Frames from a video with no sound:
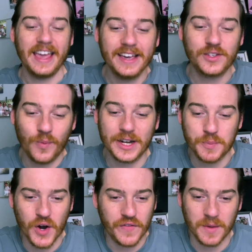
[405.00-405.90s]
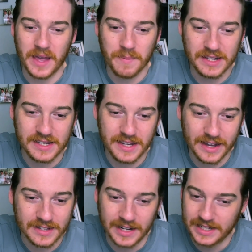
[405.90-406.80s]
is watch Perfect Man B T
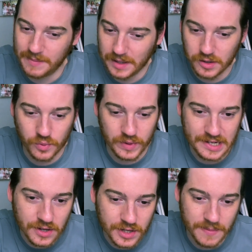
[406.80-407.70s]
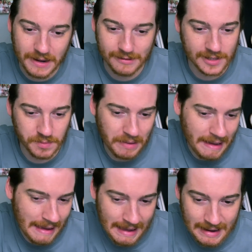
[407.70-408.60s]
S, and I did my little research about this
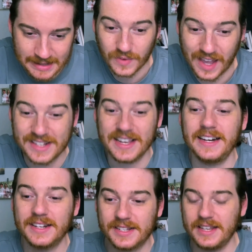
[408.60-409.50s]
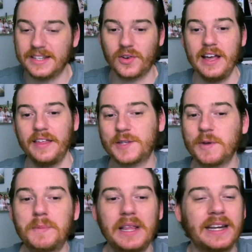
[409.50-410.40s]
band. Excited to see. So this
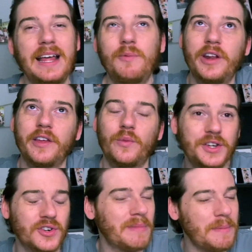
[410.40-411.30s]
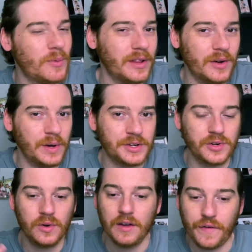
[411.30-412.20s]
must be like not one of the original, maybe one of the
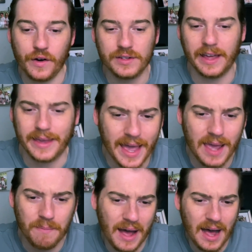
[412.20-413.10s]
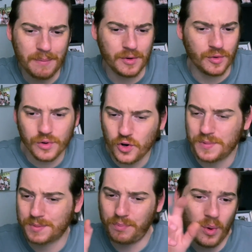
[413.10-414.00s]
original first like K pop
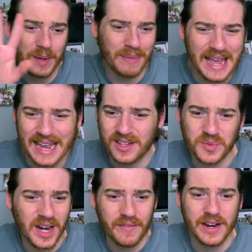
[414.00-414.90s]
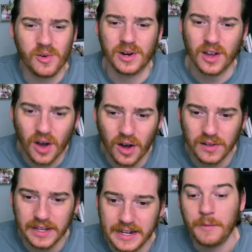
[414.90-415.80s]
groups, boy bands, whatever y'all want to
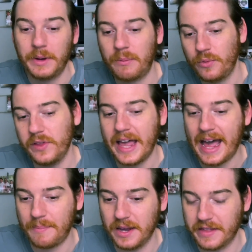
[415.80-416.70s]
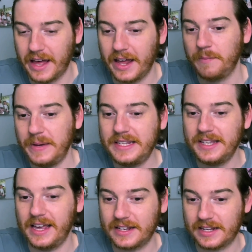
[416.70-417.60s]
call it. But I'm really happy that B
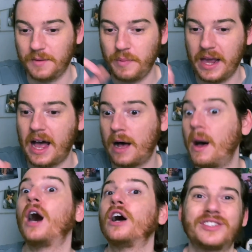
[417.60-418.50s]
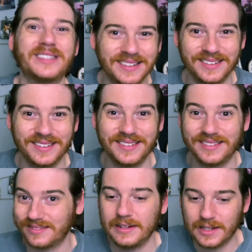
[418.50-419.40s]
T S can pay homage
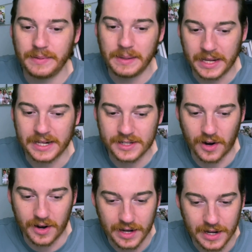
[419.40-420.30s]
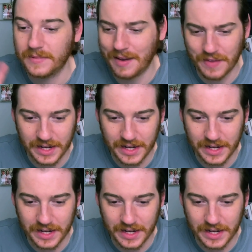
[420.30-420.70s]
to the people that started it, if they